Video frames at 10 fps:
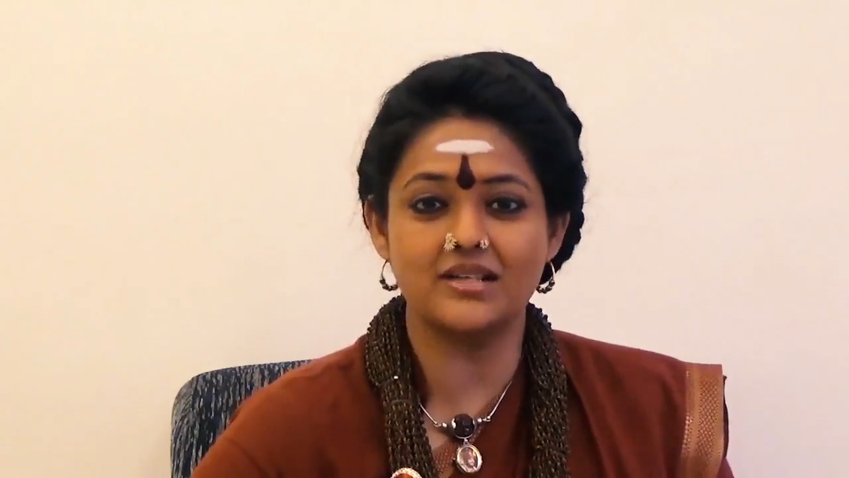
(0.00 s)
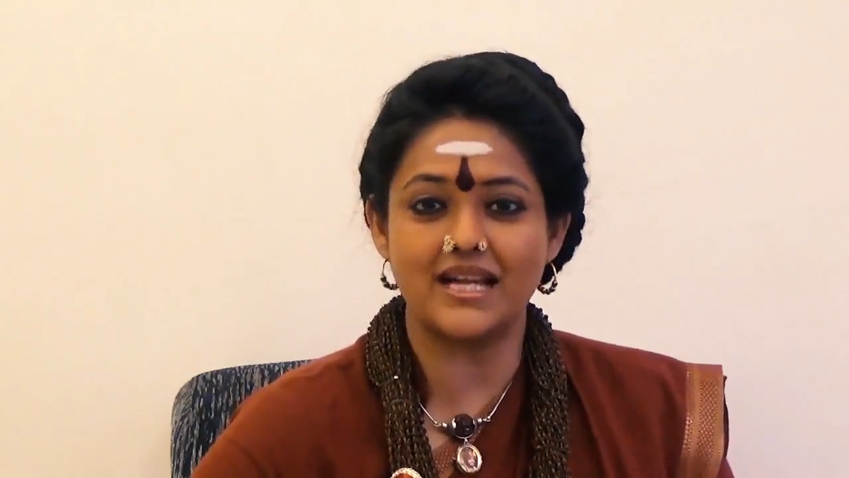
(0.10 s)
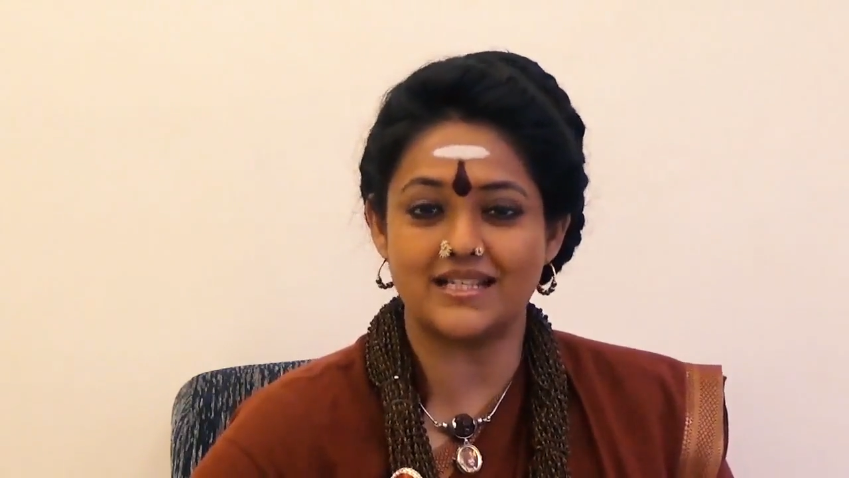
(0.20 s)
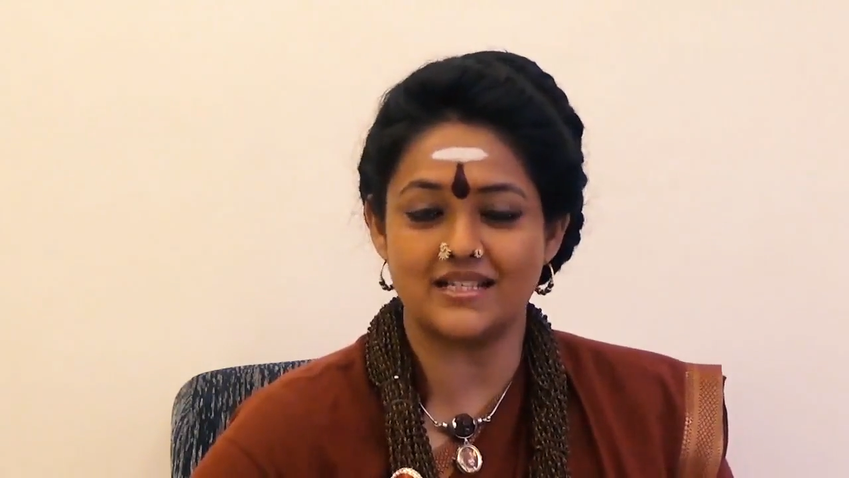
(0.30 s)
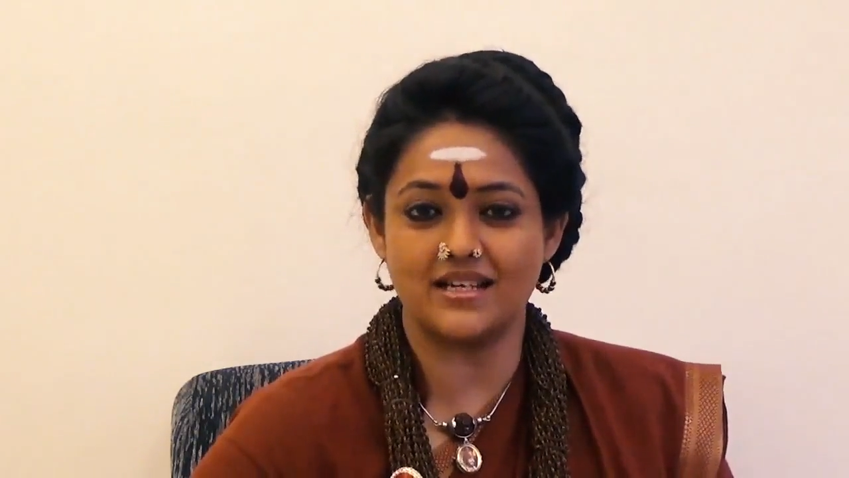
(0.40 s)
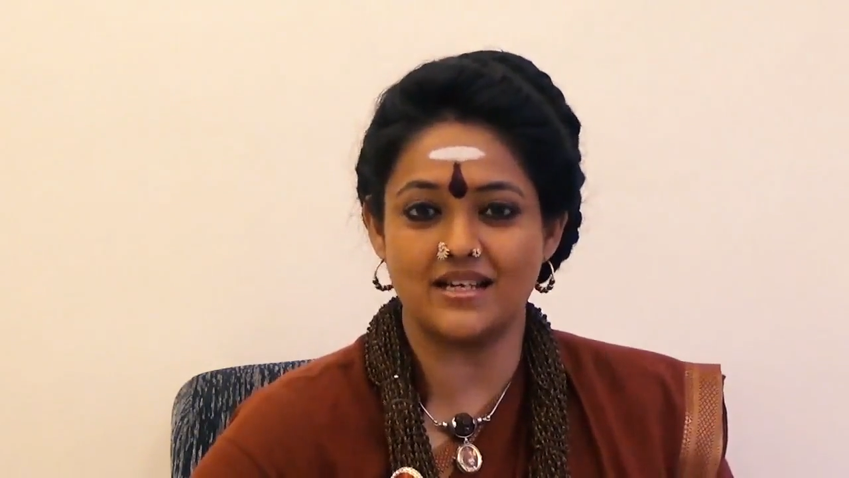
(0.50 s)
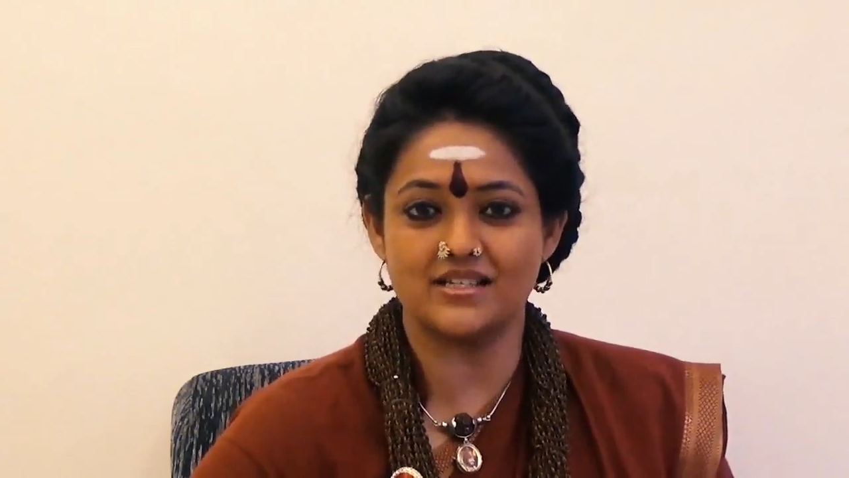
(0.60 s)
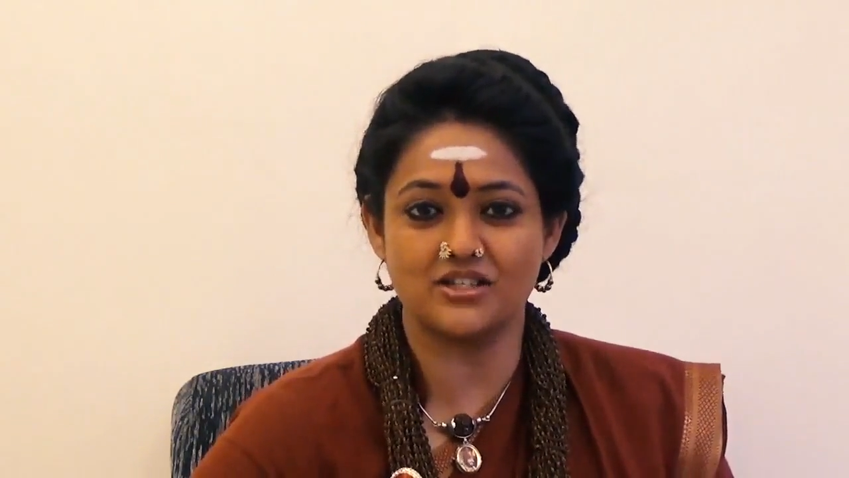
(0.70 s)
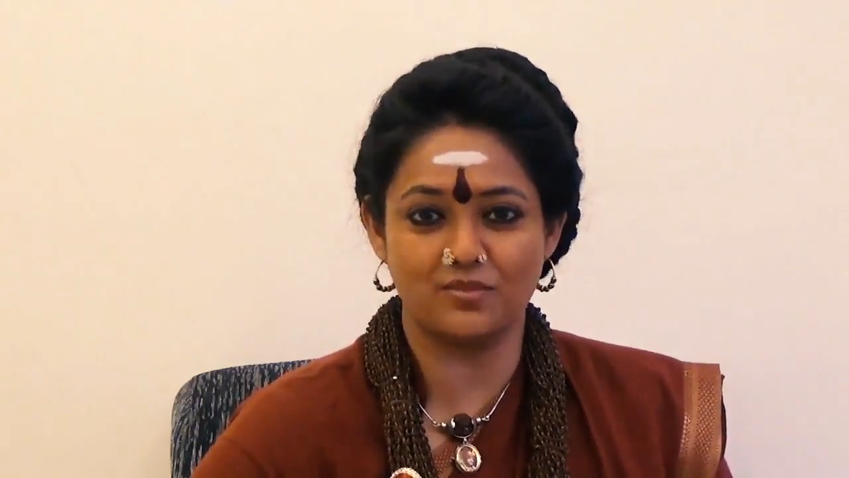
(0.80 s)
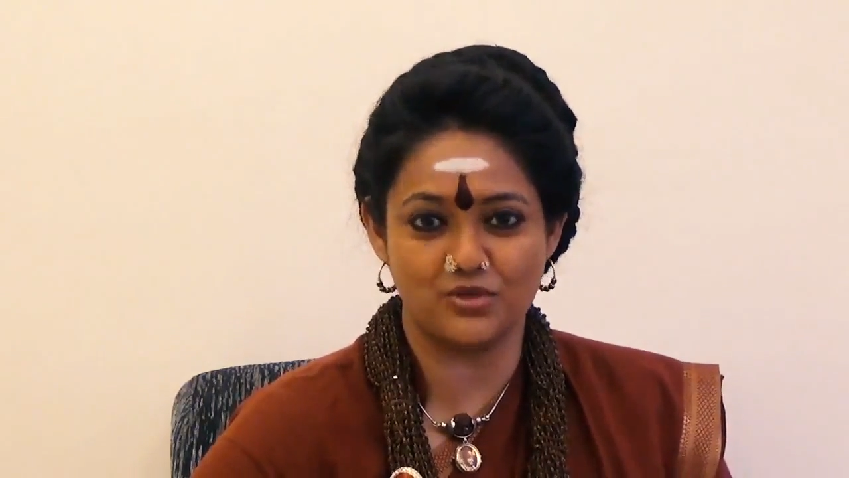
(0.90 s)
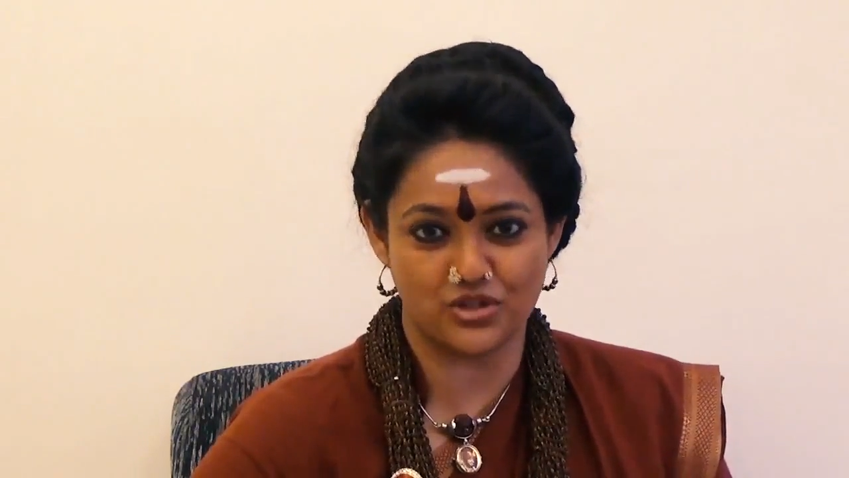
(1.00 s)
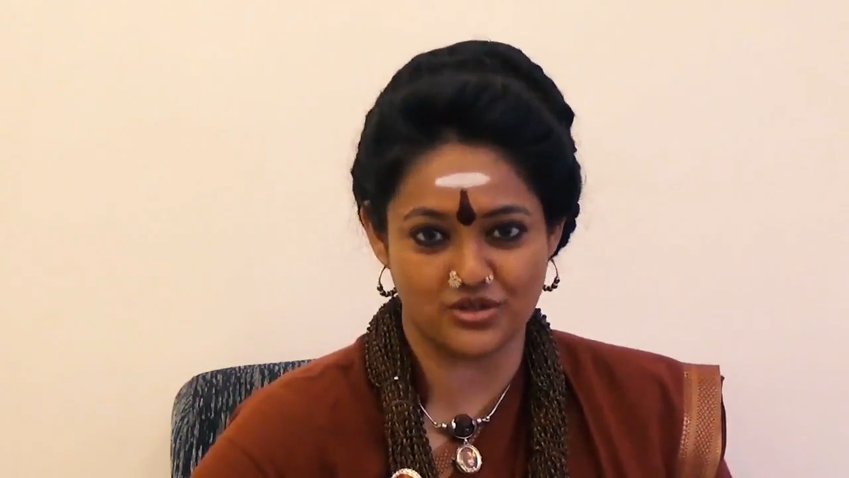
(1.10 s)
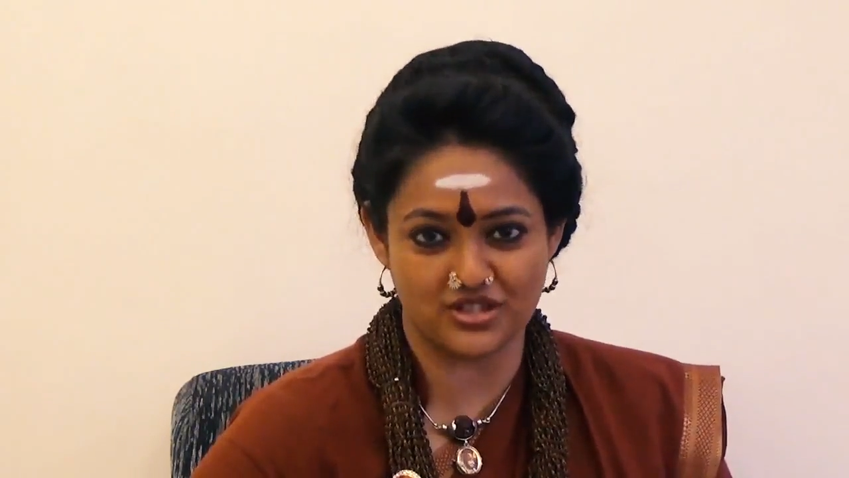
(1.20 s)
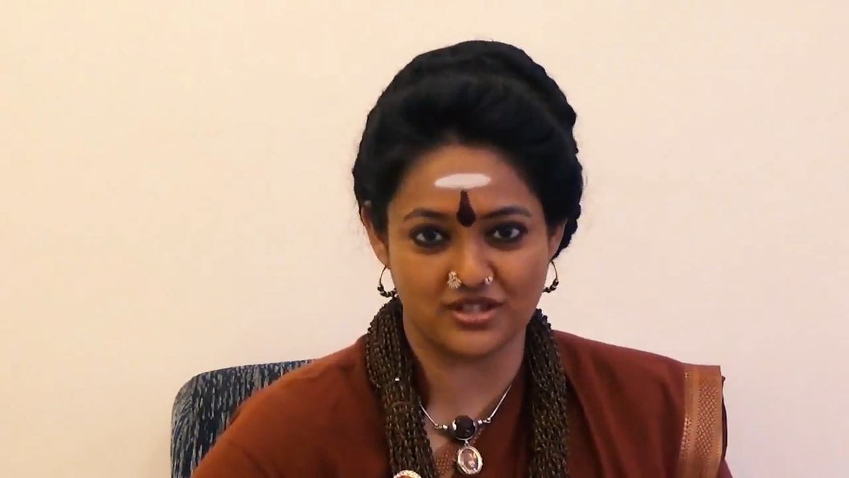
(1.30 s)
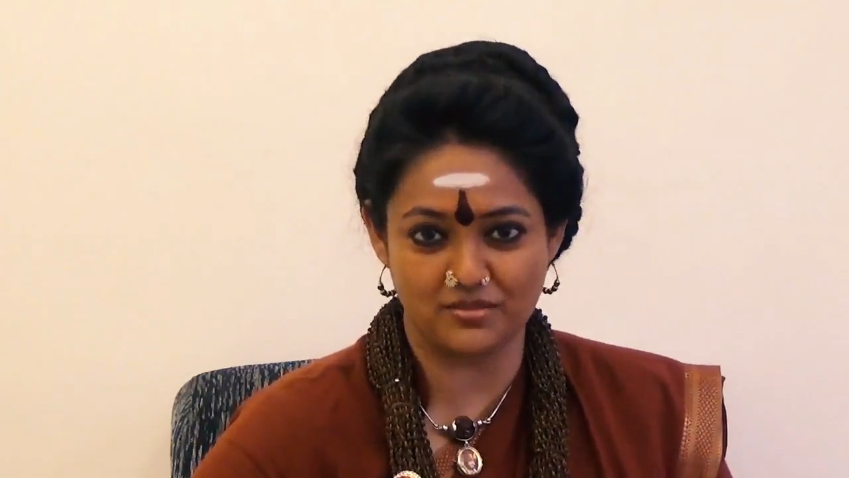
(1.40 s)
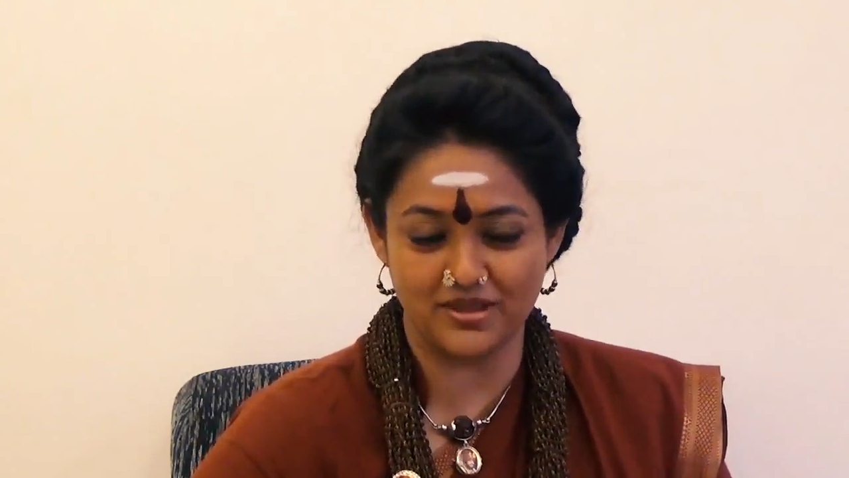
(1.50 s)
great scriptures,